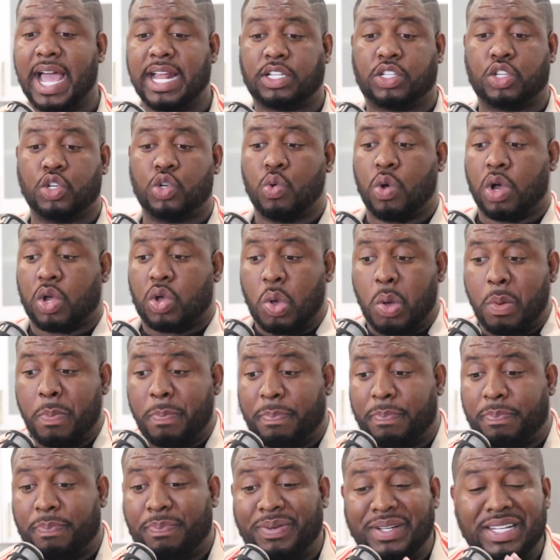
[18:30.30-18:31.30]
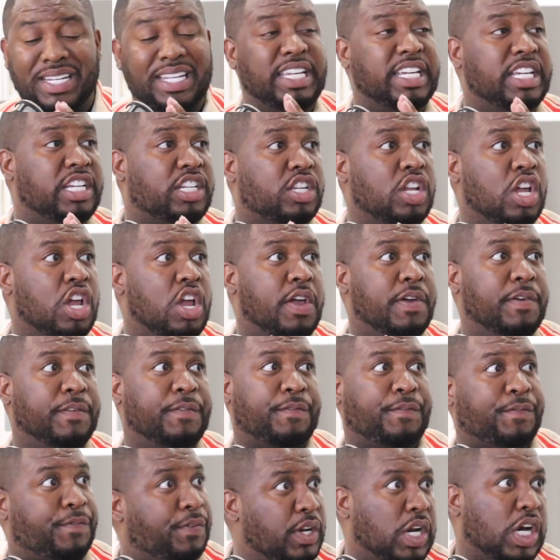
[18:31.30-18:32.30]
I had to do a complete
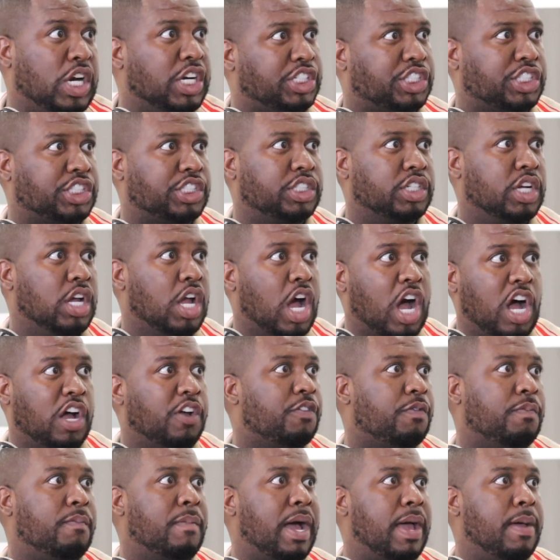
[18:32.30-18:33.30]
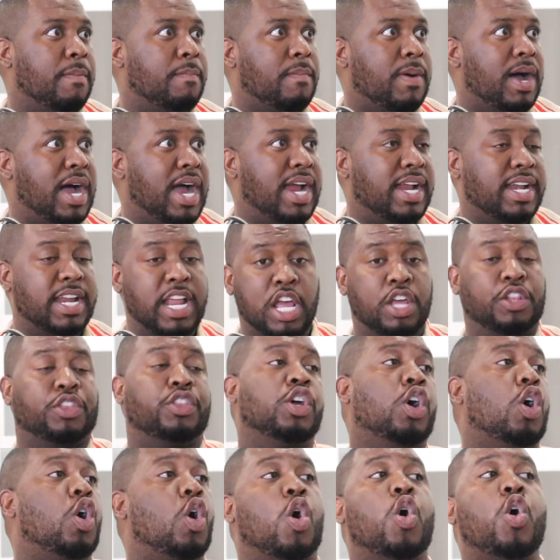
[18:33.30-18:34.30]
flush of my mind.
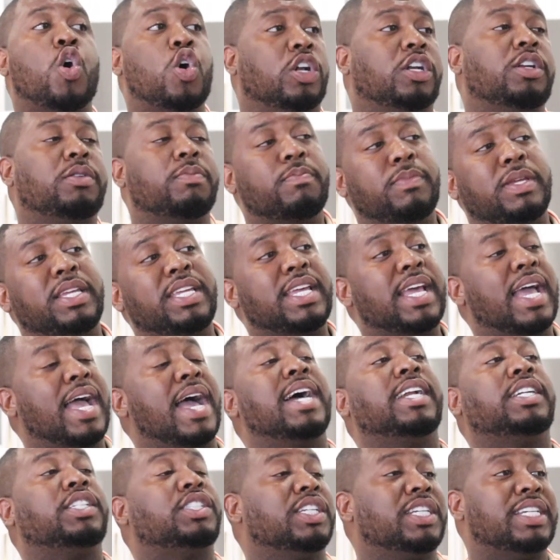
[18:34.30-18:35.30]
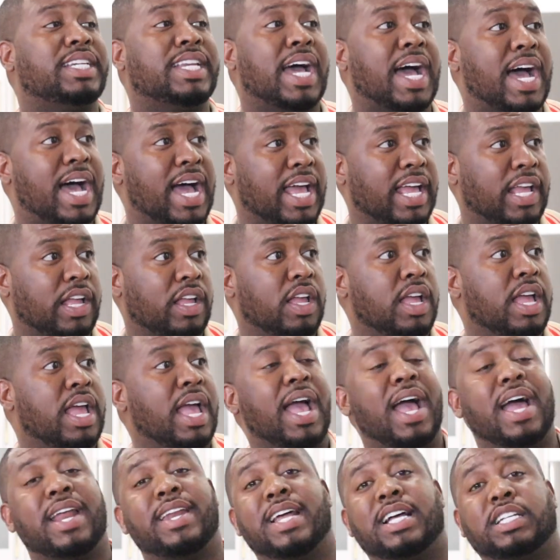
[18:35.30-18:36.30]
The old me had to die.
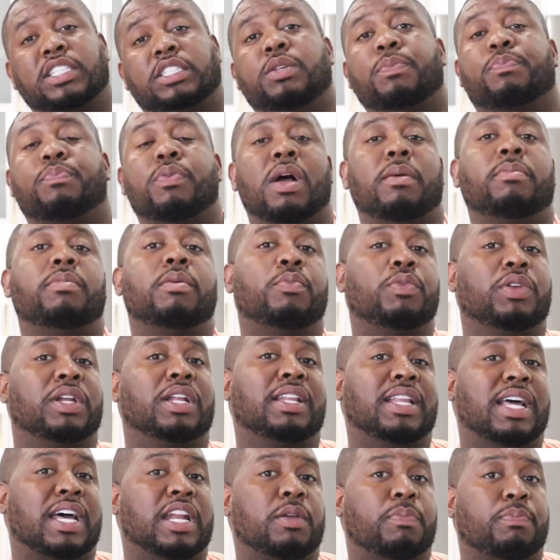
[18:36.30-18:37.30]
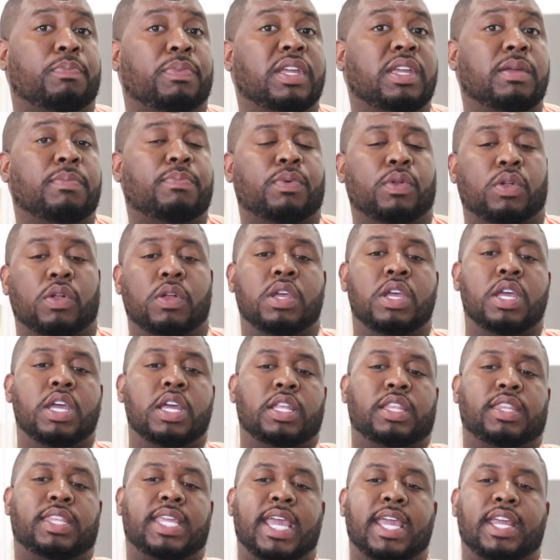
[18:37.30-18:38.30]
And that's the problem with a lot of people.
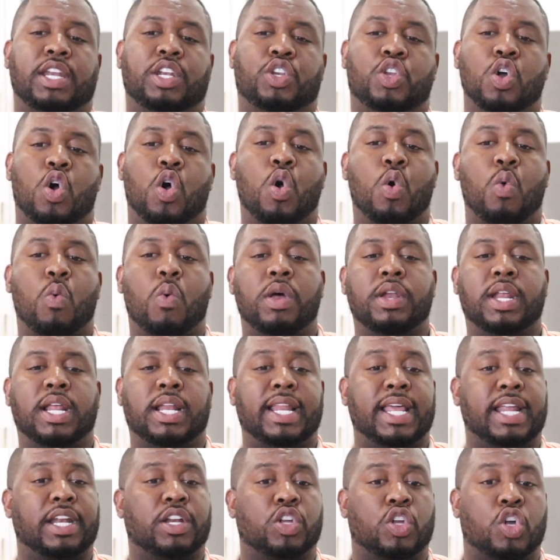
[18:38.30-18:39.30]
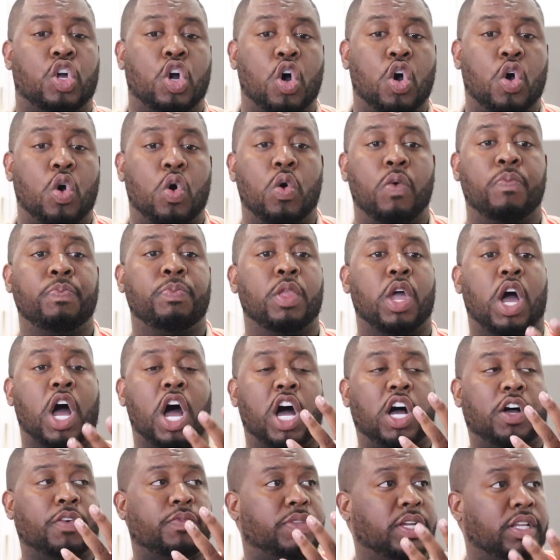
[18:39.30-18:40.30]
They don't want to let
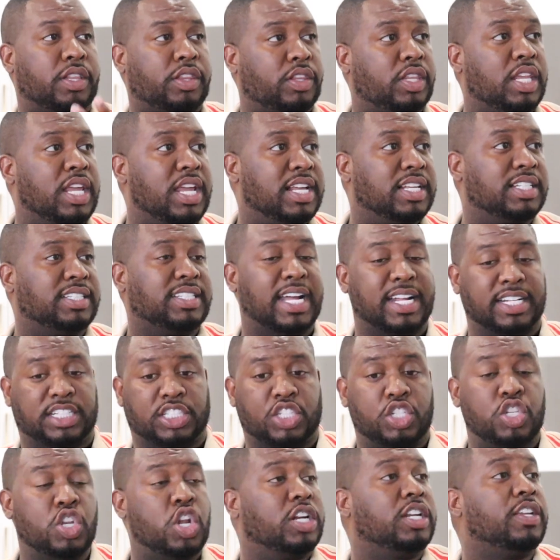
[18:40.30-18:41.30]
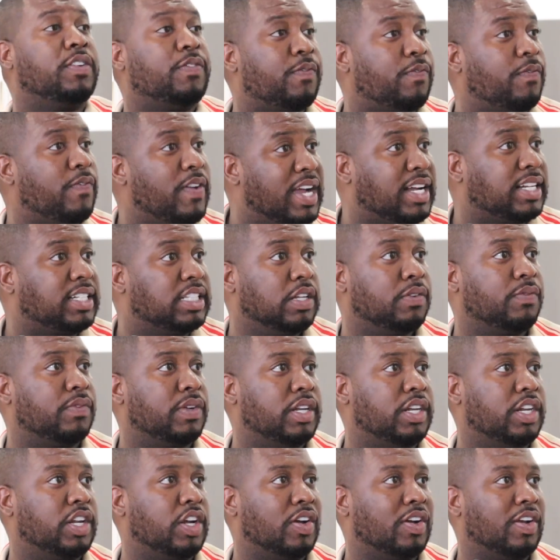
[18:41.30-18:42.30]
go of the things that's
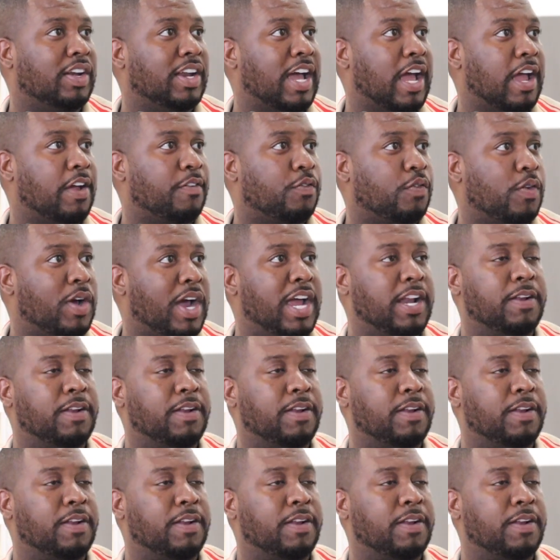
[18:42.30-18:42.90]
non-effective in their life.